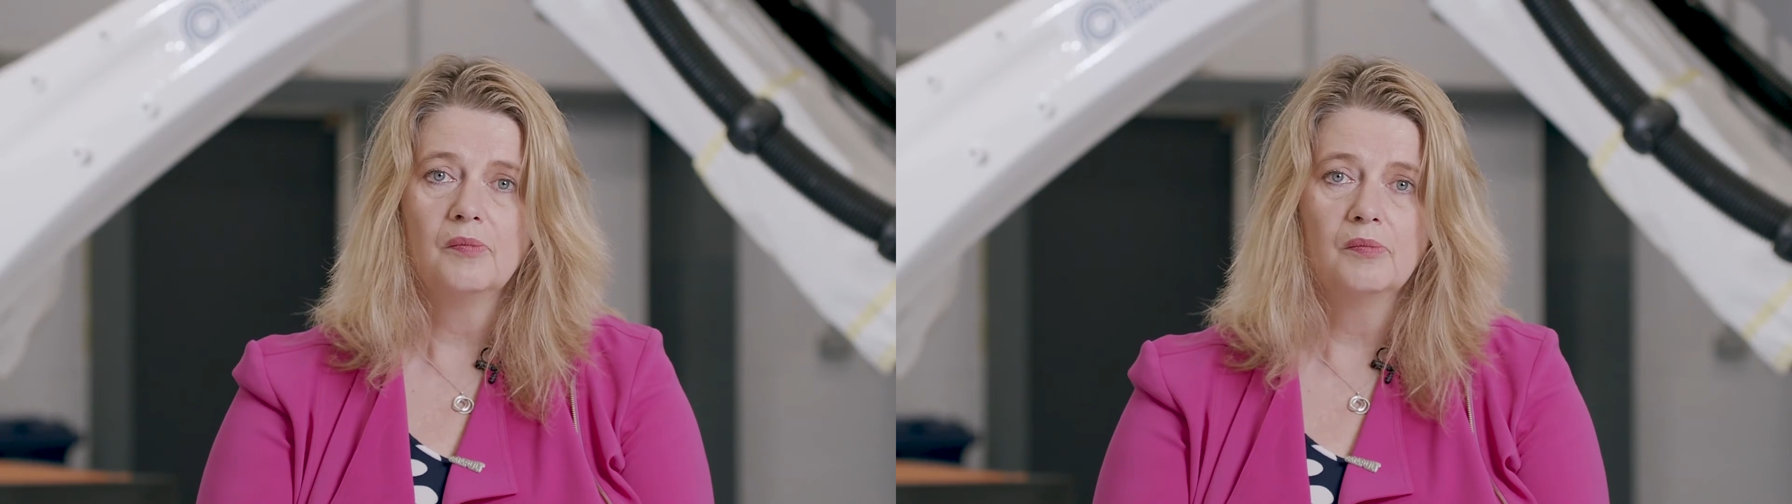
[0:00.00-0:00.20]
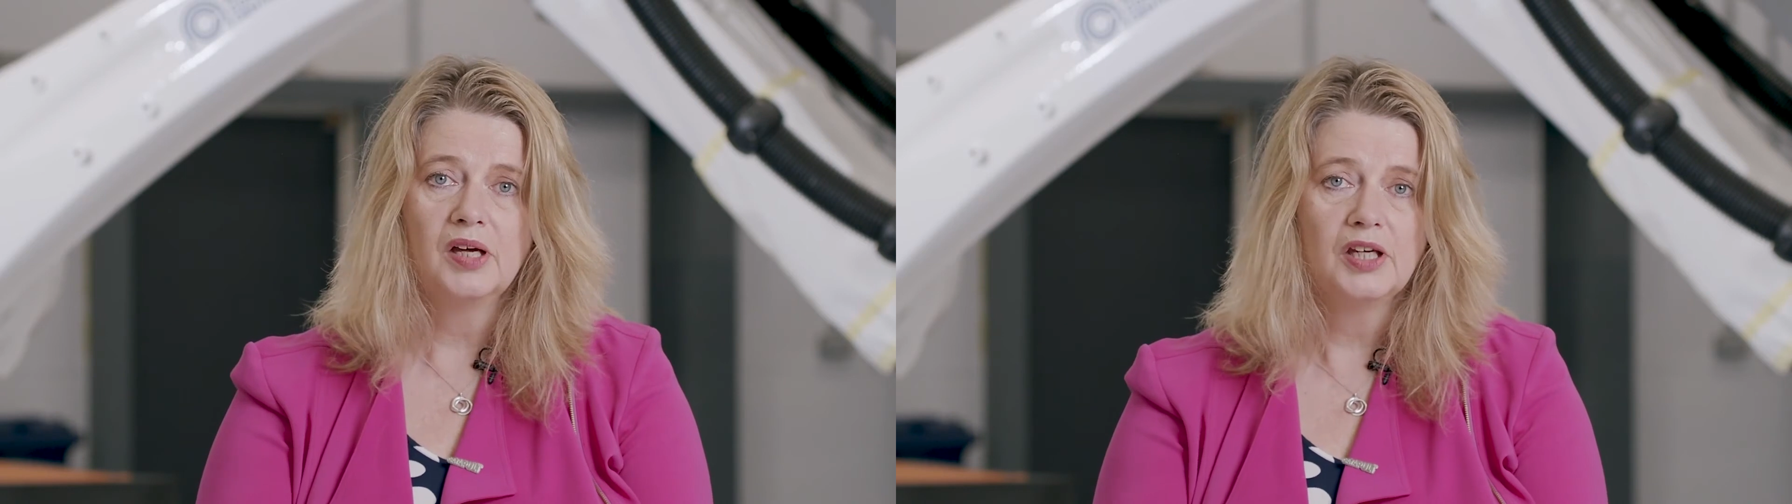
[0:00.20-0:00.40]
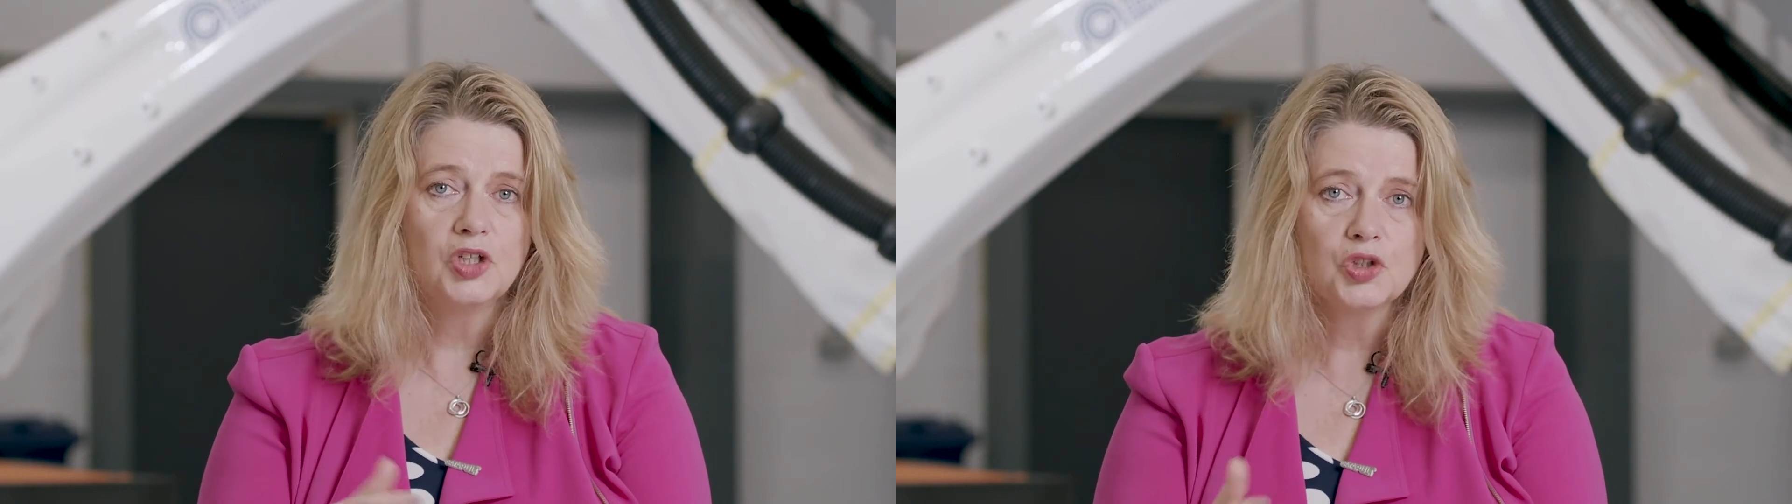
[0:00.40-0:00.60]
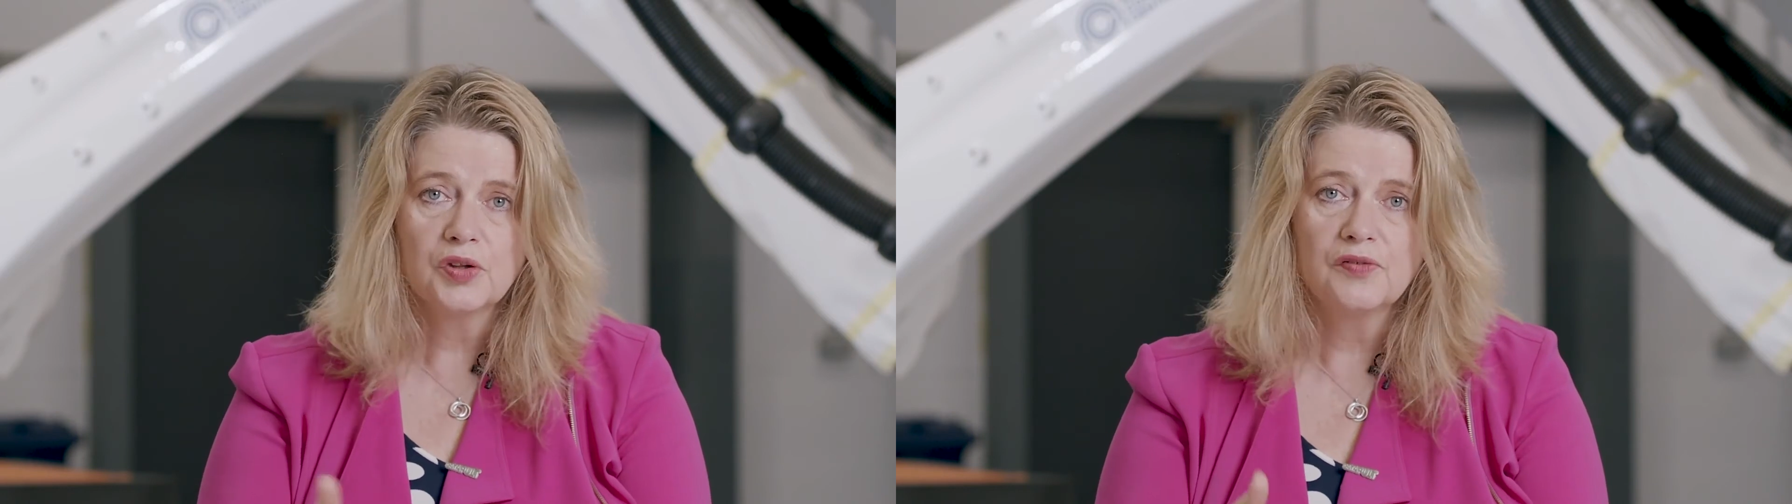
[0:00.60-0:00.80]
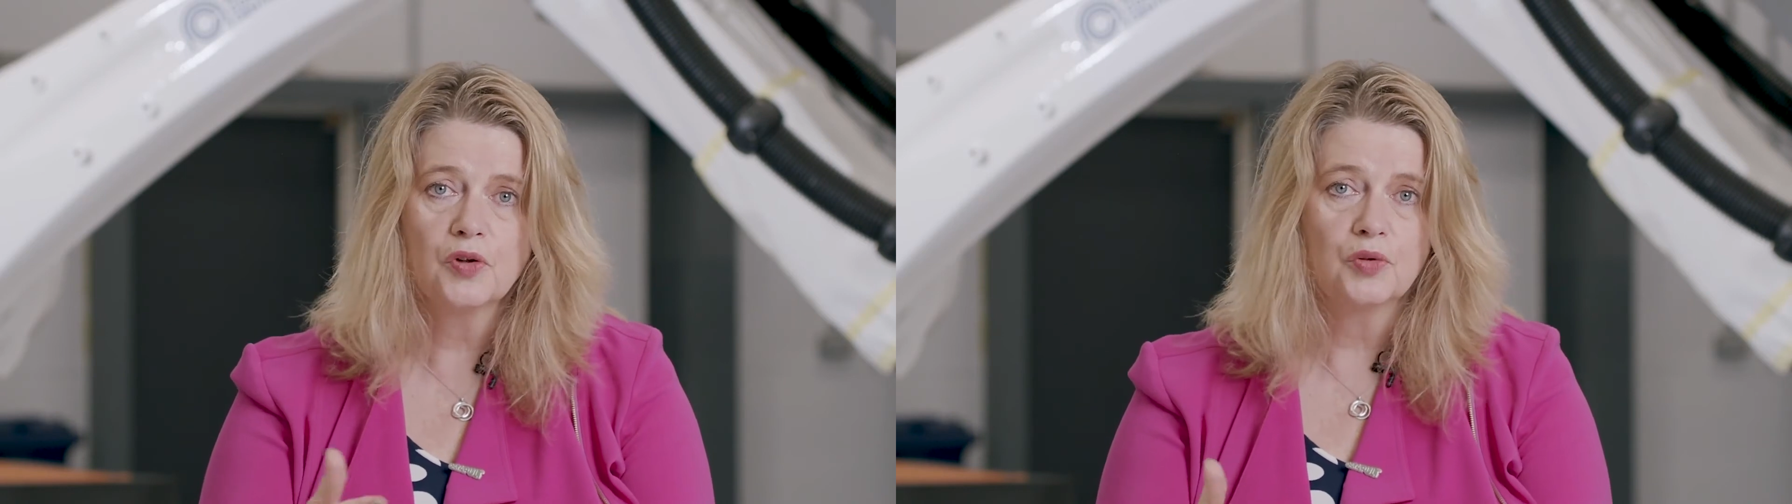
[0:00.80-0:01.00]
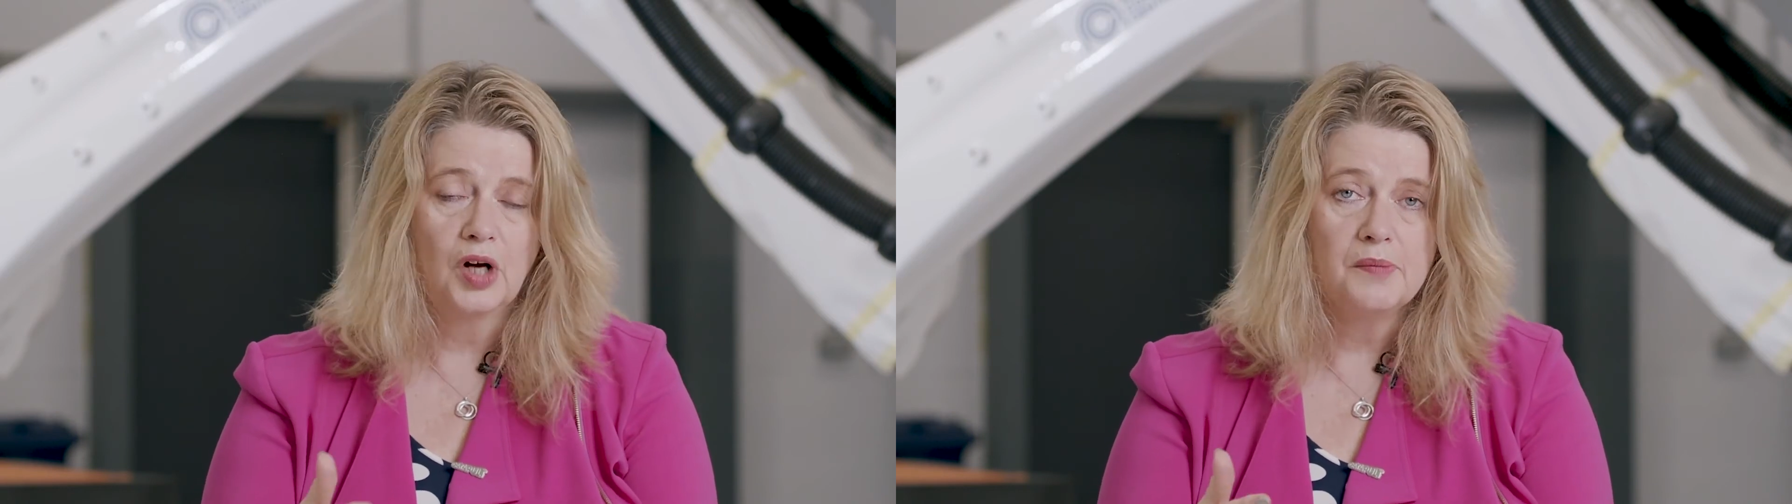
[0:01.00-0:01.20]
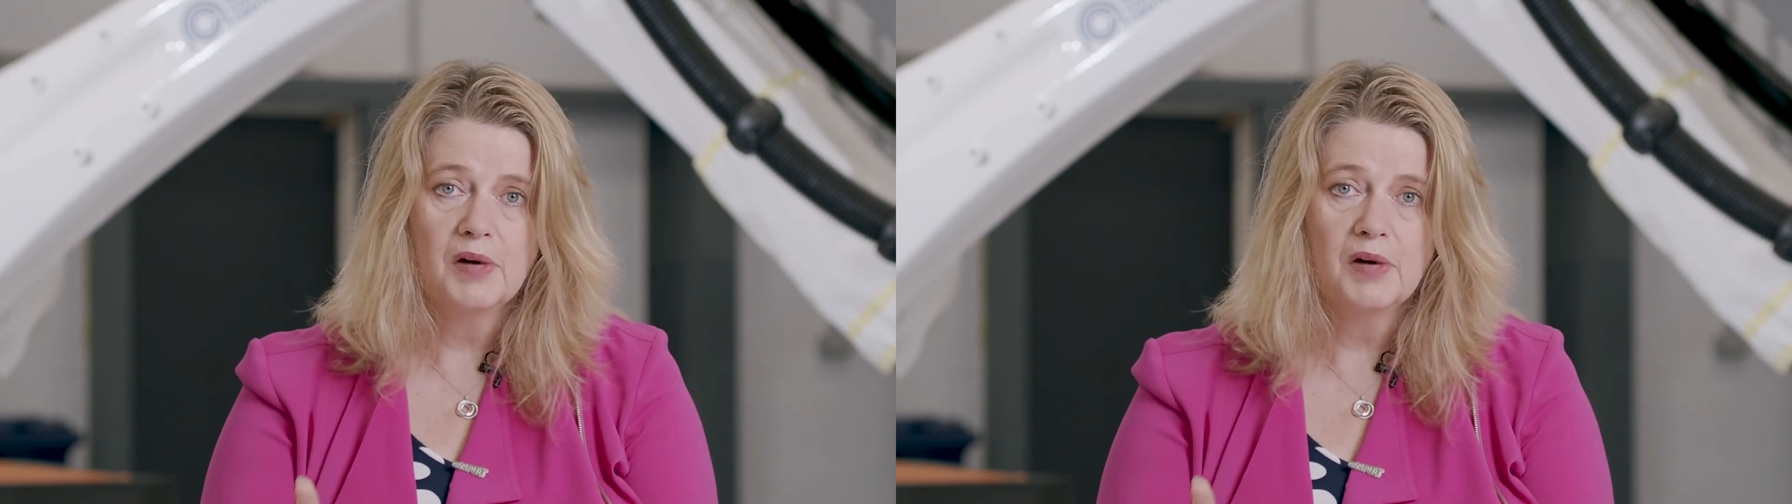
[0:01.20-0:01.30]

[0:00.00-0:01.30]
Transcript: making sure they've got the right